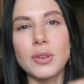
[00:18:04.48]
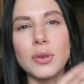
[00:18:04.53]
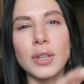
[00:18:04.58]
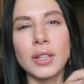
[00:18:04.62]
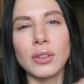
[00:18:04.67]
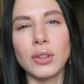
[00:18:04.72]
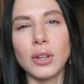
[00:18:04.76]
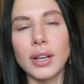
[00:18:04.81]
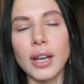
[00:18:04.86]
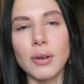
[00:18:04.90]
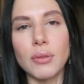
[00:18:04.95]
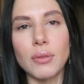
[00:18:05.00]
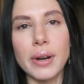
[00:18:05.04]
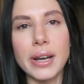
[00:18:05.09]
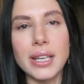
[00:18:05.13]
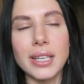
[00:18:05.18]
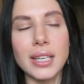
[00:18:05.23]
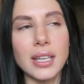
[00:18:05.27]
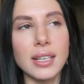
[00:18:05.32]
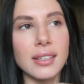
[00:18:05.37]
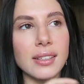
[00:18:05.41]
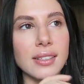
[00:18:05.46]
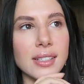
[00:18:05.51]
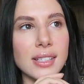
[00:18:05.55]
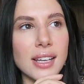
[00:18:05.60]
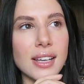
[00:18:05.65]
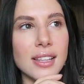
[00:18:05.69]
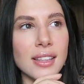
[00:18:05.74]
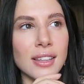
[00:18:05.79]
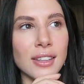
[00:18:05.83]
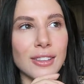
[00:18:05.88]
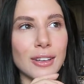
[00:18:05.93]
you can look at rankings.
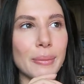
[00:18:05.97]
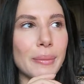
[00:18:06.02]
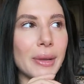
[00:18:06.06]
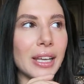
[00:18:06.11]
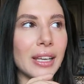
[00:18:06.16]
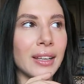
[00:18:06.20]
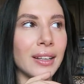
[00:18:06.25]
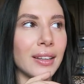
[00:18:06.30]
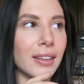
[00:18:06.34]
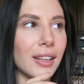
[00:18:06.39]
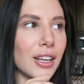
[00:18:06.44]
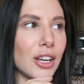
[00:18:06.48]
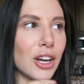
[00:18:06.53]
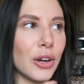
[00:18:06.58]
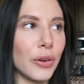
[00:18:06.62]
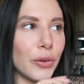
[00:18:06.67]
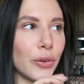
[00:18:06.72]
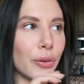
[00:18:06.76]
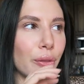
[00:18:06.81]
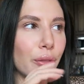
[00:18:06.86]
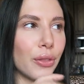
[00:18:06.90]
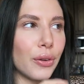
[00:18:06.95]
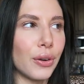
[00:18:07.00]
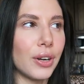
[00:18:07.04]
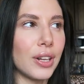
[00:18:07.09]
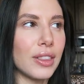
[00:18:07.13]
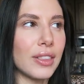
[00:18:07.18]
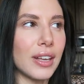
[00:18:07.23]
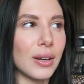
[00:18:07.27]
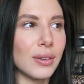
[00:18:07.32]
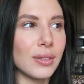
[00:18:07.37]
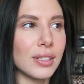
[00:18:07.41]
I think they're making like
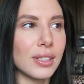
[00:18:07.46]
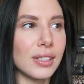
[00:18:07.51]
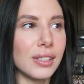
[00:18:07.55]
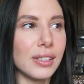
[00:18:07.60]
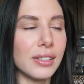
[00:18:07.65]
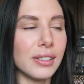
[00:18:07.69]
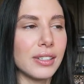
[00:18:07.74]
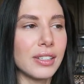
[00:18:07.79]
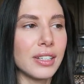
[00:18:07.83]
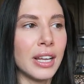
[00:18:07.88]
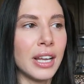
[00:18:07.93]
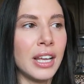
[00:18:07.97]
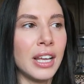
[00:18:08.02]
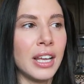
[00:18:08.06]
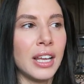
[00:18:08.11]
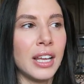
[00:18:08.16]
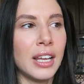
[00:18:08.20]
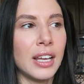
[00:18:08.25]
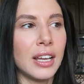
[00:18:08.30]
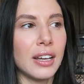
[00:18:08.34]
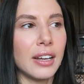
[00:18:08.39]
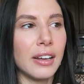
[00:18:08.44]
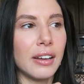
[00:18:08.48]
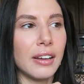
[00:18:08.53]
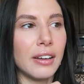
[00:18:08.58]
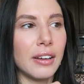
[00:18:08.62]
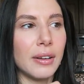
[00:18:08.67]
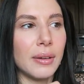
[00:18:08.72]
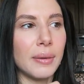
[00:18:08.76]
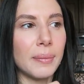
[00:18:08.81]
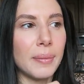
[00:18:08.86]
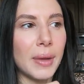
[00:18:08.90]
130,000
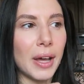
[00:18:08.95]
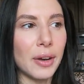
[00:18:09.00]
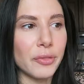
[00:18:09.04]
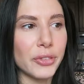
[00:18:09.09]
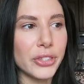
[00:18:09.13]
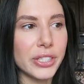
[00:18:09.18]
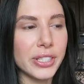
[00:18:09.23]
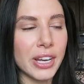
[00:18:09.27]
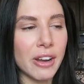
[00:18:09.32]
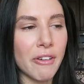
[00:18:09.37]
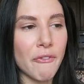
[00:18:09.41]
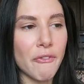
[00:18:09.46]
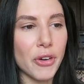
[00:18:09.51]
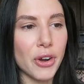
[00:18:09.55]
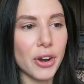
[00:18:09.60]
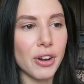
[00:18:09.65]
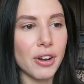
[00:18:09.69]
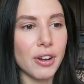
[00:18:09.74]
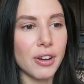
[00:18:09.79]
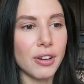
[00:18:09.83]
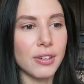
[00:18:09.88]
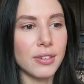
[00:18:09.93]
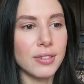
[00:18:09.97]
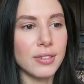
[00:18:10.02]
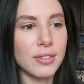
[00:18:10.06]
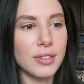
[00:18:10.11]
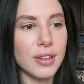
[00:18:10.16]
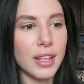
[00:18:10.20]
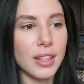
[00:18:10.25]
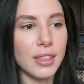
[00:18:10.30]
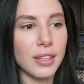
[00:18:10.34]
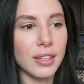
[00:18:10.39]
um, out of Stanford.
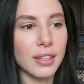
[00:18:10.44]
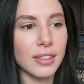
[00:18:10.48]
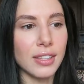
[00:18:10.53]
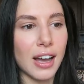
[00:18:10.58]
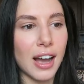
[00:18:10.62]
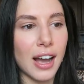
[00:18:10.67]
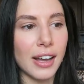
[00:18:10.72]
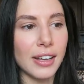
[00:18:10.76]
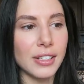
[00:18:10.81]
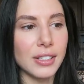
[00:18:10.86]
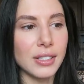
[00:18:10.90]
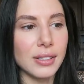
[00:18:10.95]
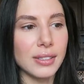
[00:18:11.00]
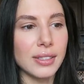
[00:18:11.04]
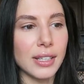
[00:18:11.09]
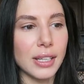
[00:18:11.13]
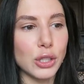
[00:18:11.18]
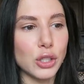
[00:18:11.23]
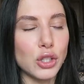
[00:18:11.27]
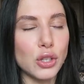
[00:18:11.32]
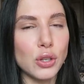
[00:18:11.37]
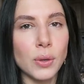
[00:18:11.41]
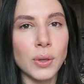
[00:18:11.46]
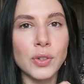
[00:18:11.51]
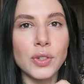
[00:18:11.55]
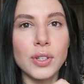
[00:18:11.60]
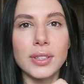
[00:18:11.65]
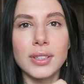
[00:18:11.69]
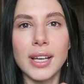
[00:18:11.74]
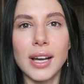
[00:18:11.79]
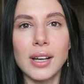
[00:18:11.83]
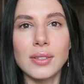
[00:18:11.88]
I think the highest is like
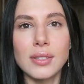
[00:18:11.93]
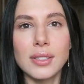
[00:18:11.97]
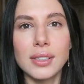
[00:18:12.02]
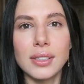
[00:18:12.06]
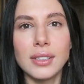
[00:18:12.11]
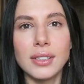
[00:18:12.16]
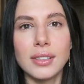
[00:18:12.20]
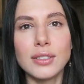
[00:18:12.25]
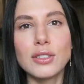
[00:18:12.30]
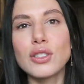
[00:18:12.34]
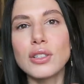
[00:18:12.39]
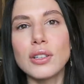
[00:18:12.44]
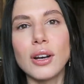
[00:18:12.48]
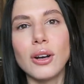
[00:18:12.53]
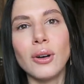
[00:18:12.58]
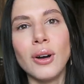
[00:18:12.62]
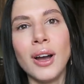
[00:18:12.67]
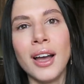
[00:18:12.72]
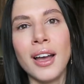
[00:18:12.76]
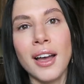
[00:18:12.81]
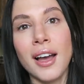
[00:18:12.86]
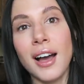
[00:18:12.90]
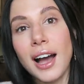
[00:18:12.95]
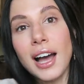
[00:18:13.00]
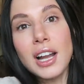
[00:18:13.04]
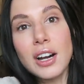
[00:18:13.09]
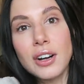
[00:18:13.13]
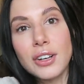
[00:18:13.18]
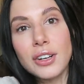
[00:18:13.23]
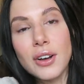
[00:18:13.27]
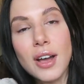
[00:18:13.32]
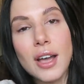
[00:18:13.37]
200,000. So I
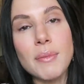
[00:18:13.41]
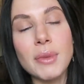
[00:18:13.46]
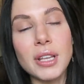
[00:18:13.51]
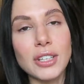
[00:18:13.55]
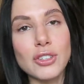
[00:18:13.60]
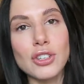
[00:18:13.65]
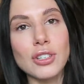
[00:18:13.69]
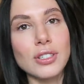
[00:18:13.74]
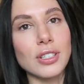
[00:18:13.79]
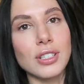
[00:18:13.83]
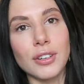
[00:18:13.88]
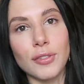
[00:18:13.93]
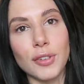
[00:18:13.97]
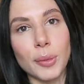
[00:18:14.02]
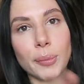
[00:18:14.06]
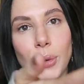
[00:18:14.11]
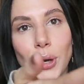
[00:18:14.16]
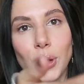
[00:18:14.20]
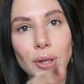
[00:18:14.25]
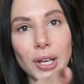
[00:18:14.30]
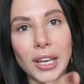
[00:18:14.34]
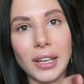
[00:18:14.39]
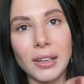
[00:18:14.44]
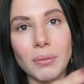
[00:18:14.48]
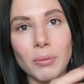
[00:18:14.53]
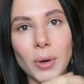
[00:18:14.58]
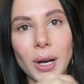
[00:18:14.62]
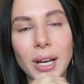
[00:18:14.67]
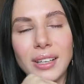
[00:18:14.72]
don't know. I mean, it's just a different ball game,